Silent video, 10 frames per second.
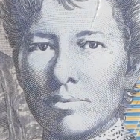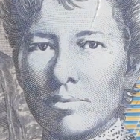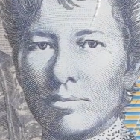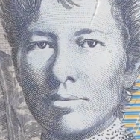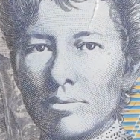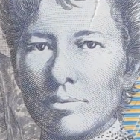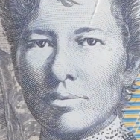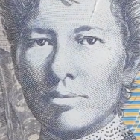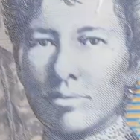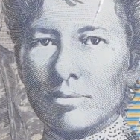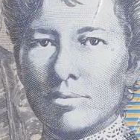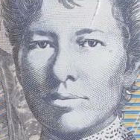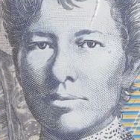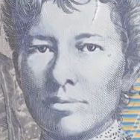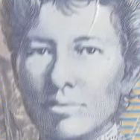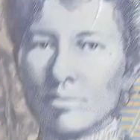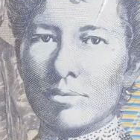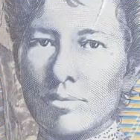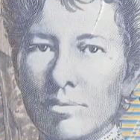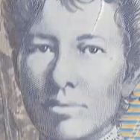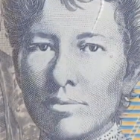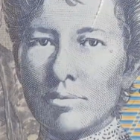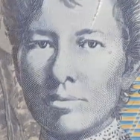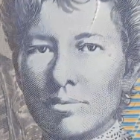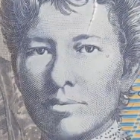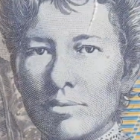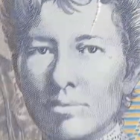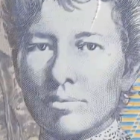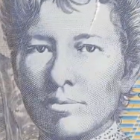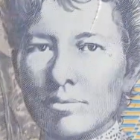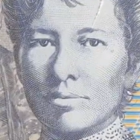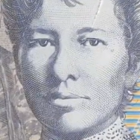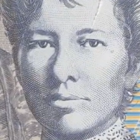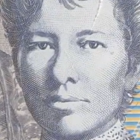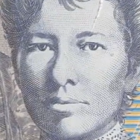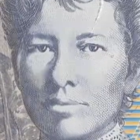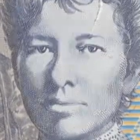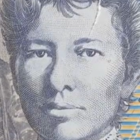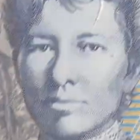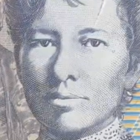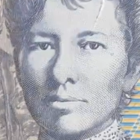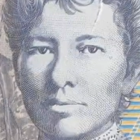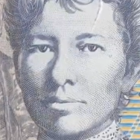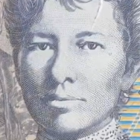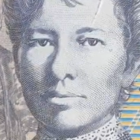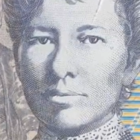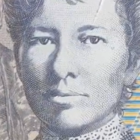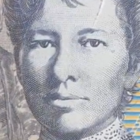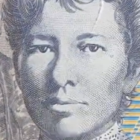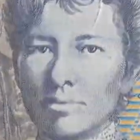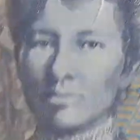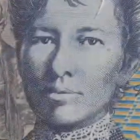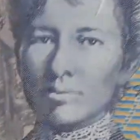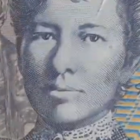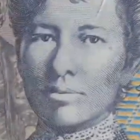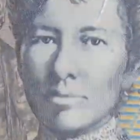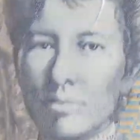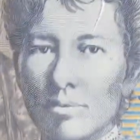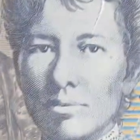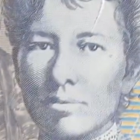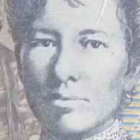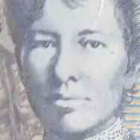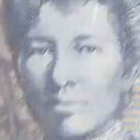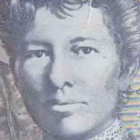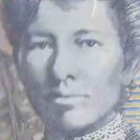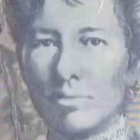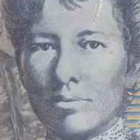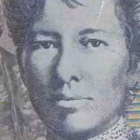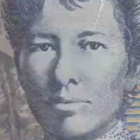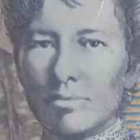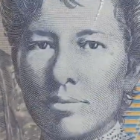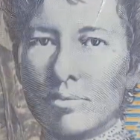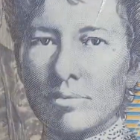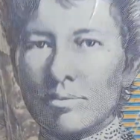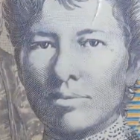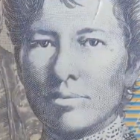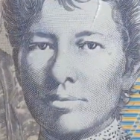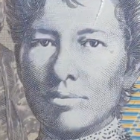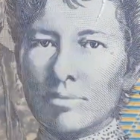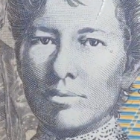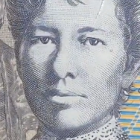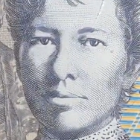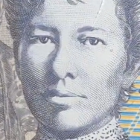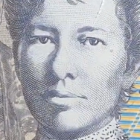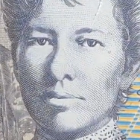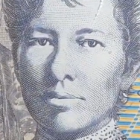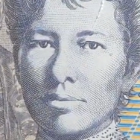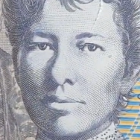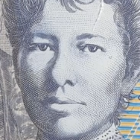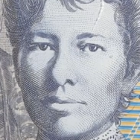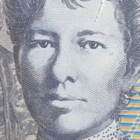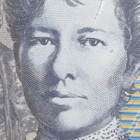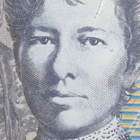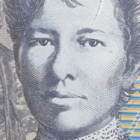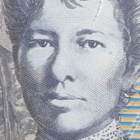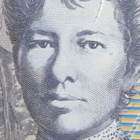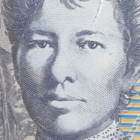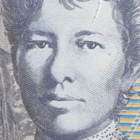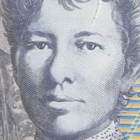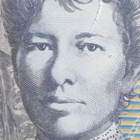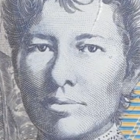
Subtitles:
is because there was a pretty high run of 1998 banknotes as well. Pretty similar to this print run. So from